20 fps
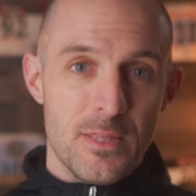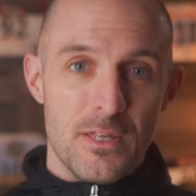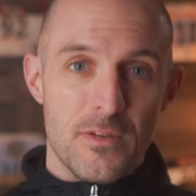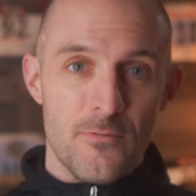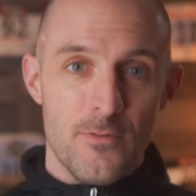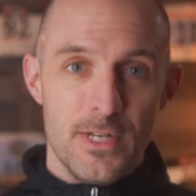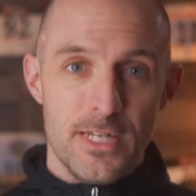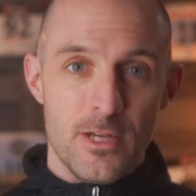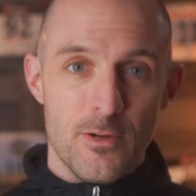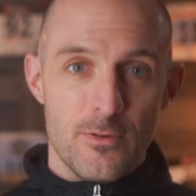this
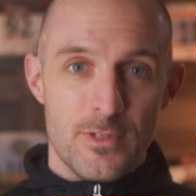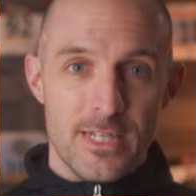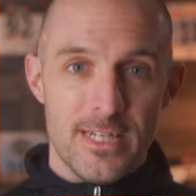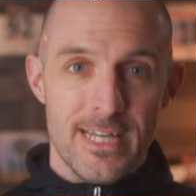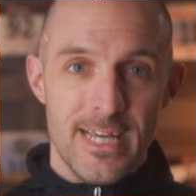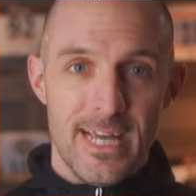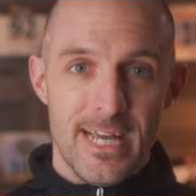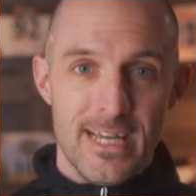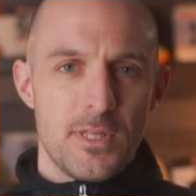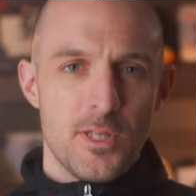video
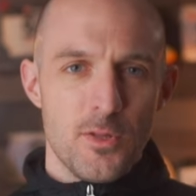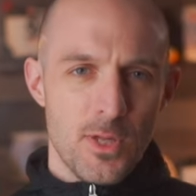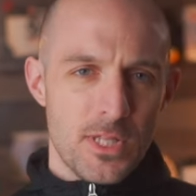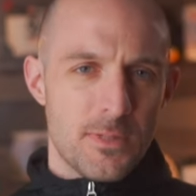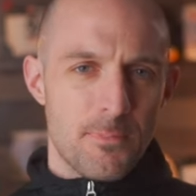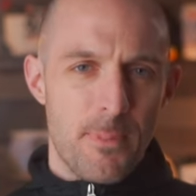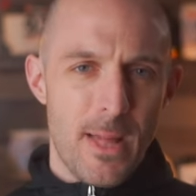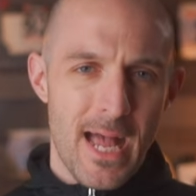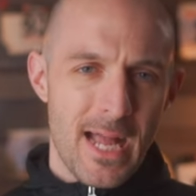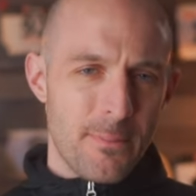today. So
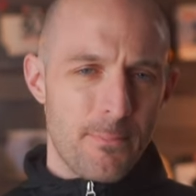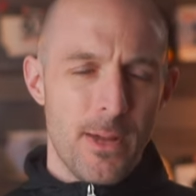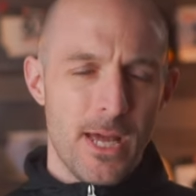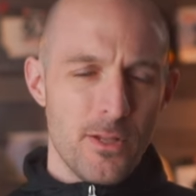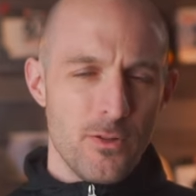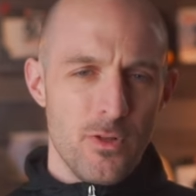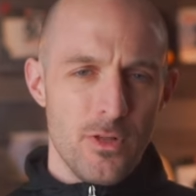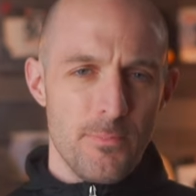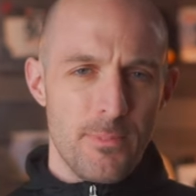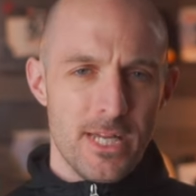let's
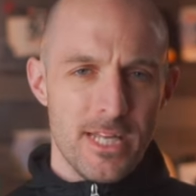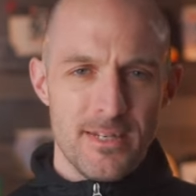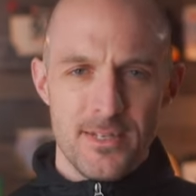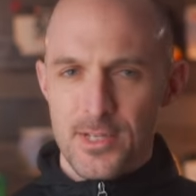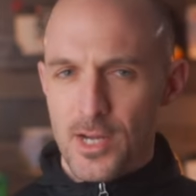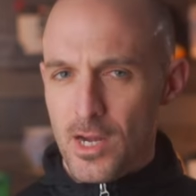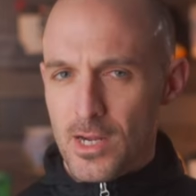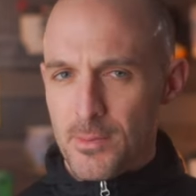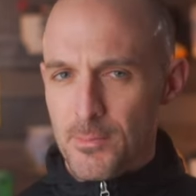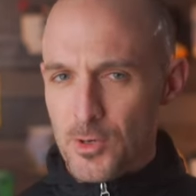backpedal a bit and
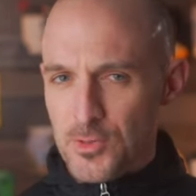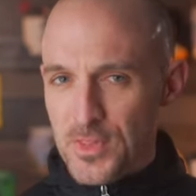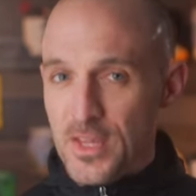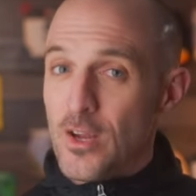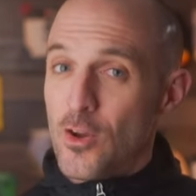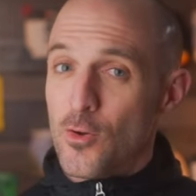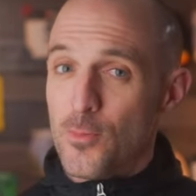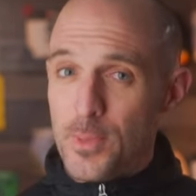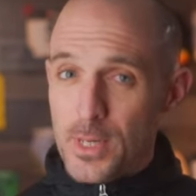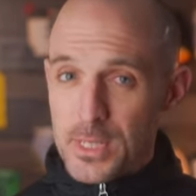talk about the
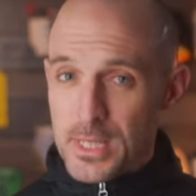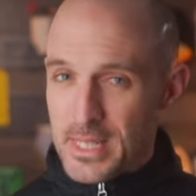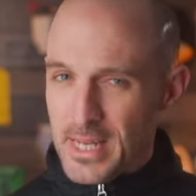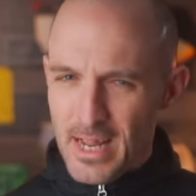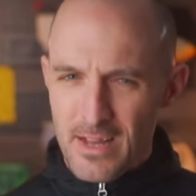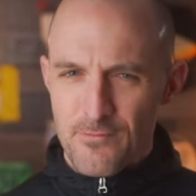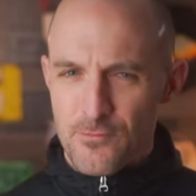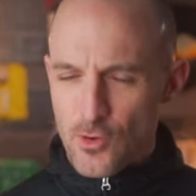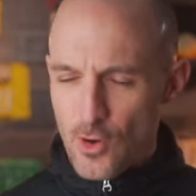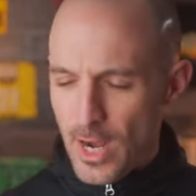earbuds that
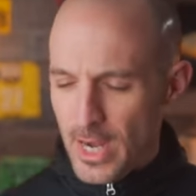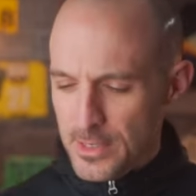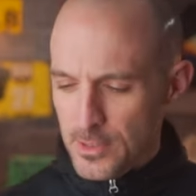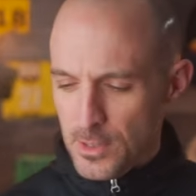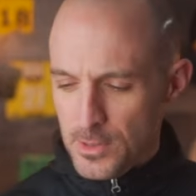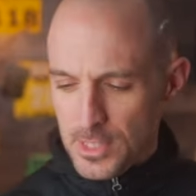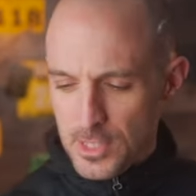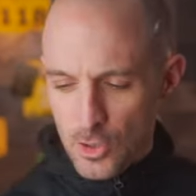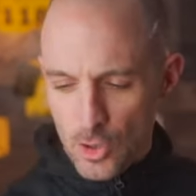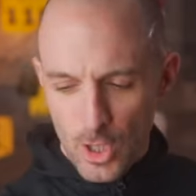I've tried
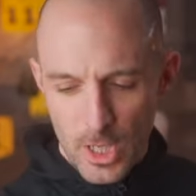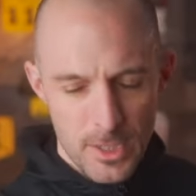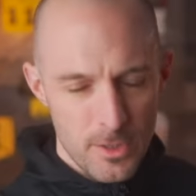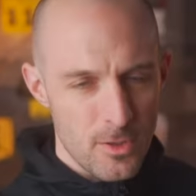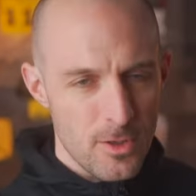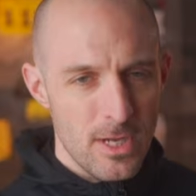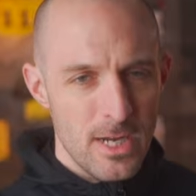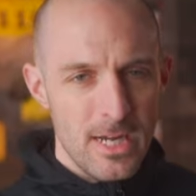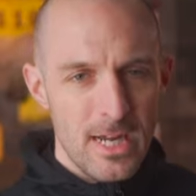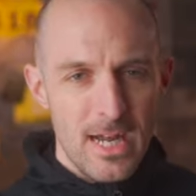on this
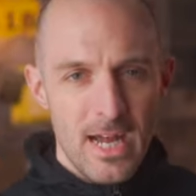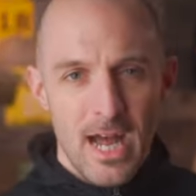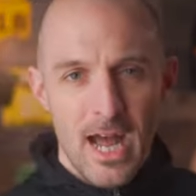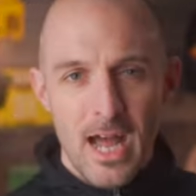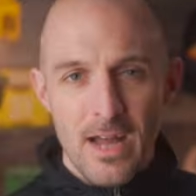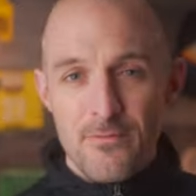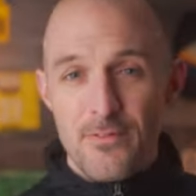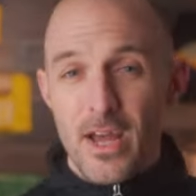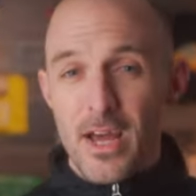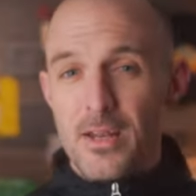channel.
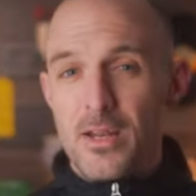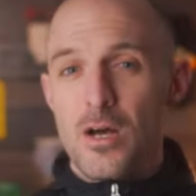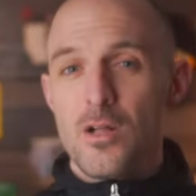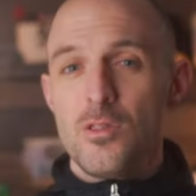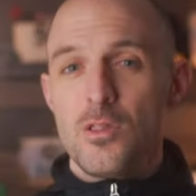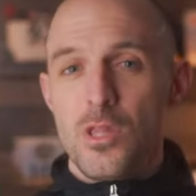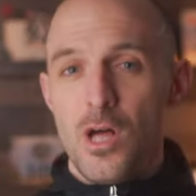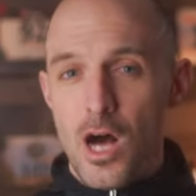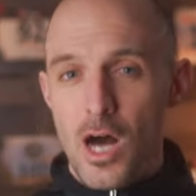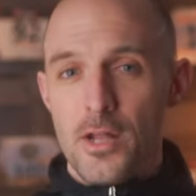I've got a
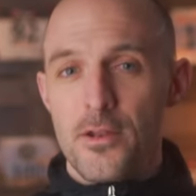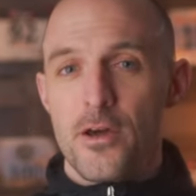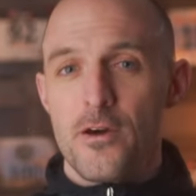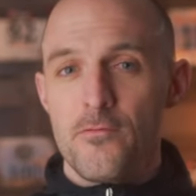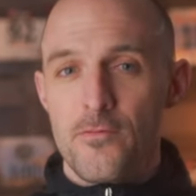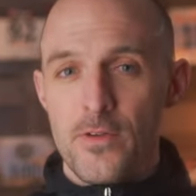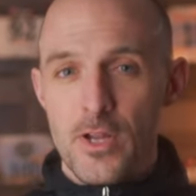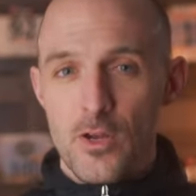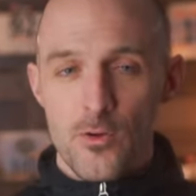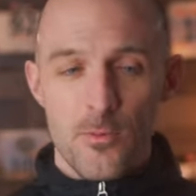lot
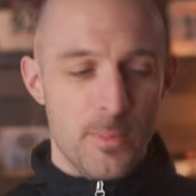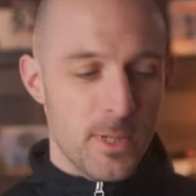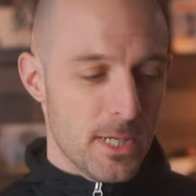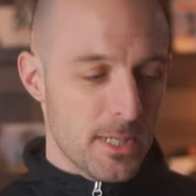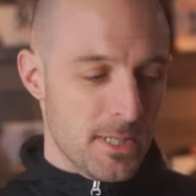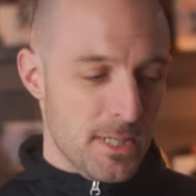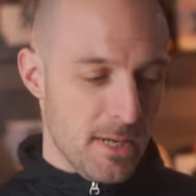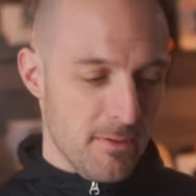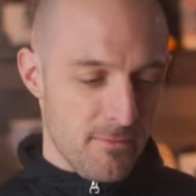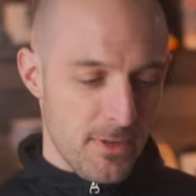of
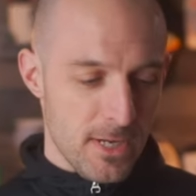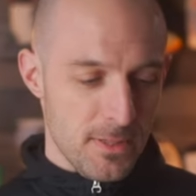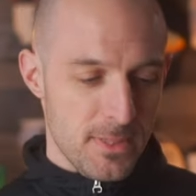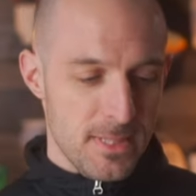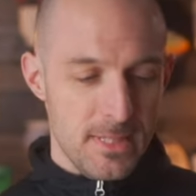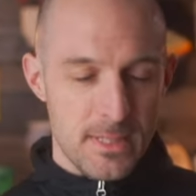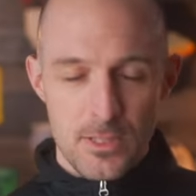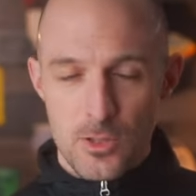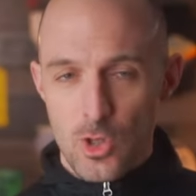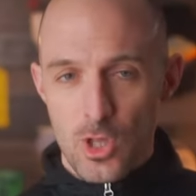earbuds. I've got
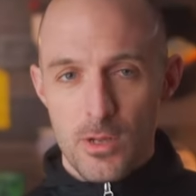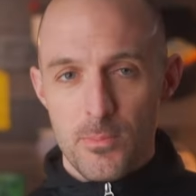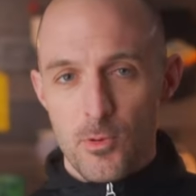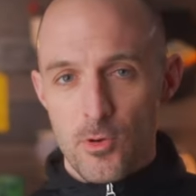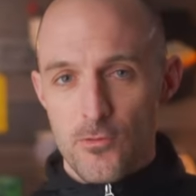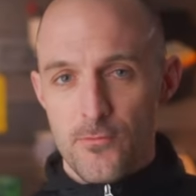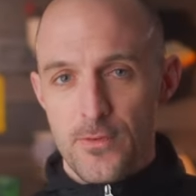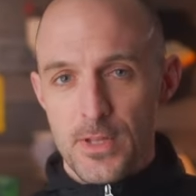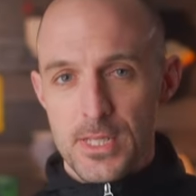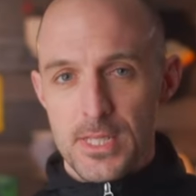these
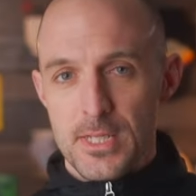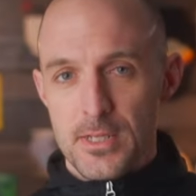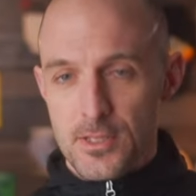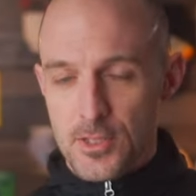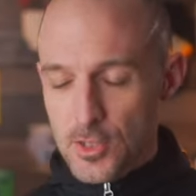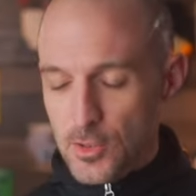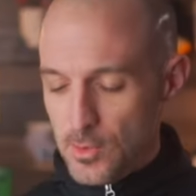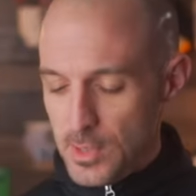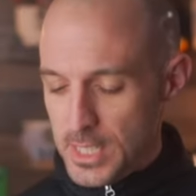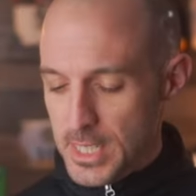Jaybird Vista
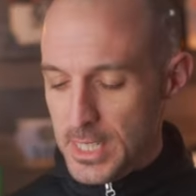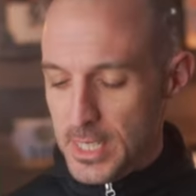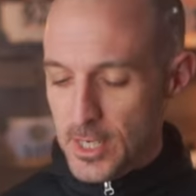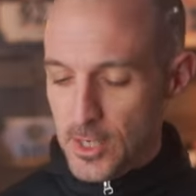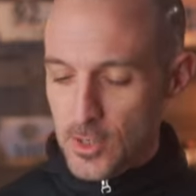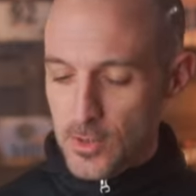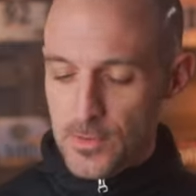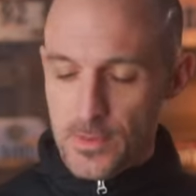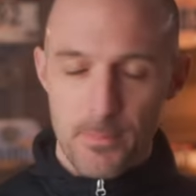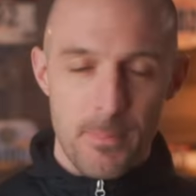2s
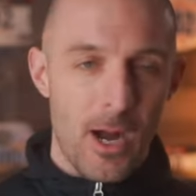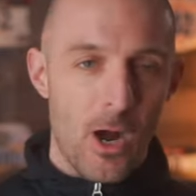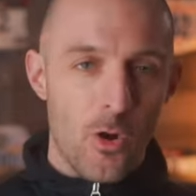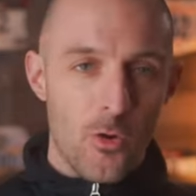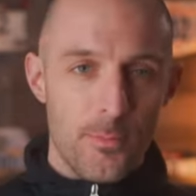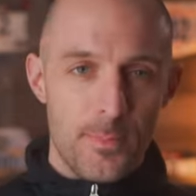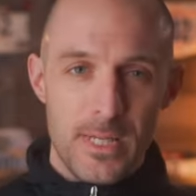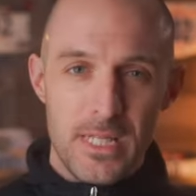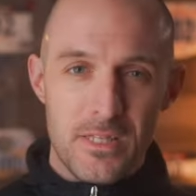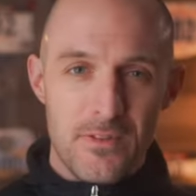here, the Power
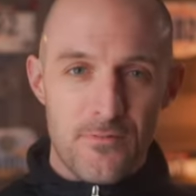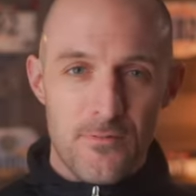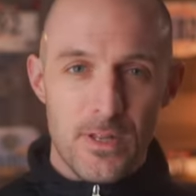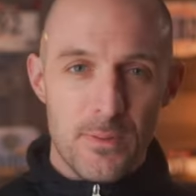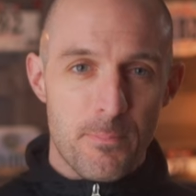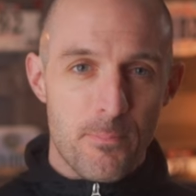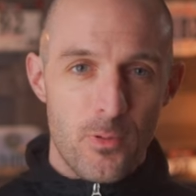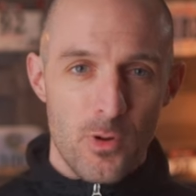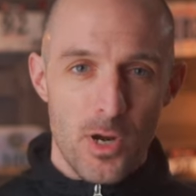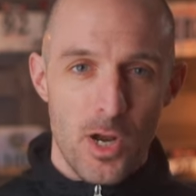Beats
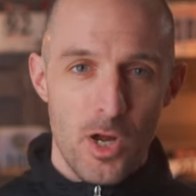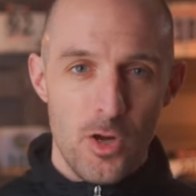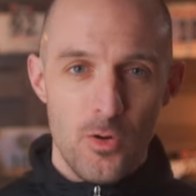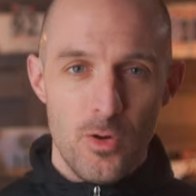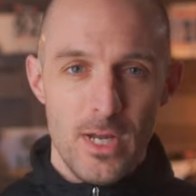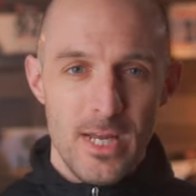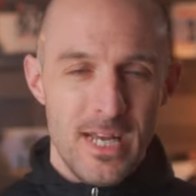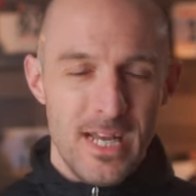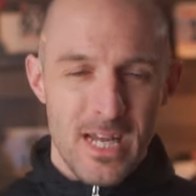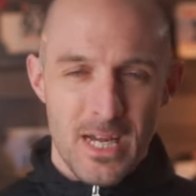Fit Pro,
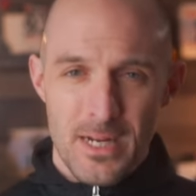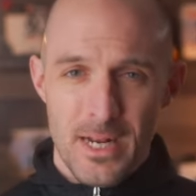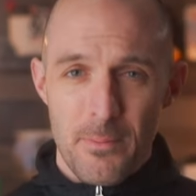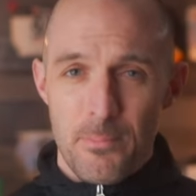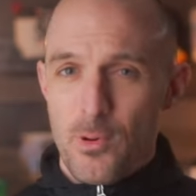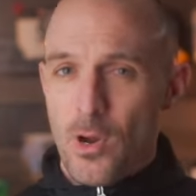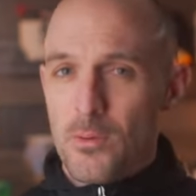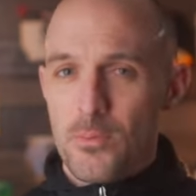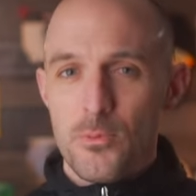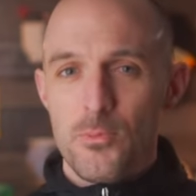and I
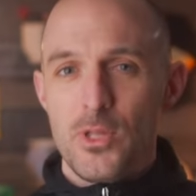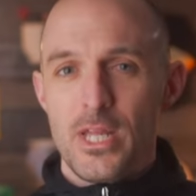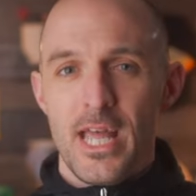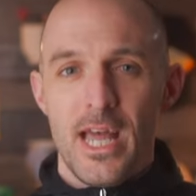probably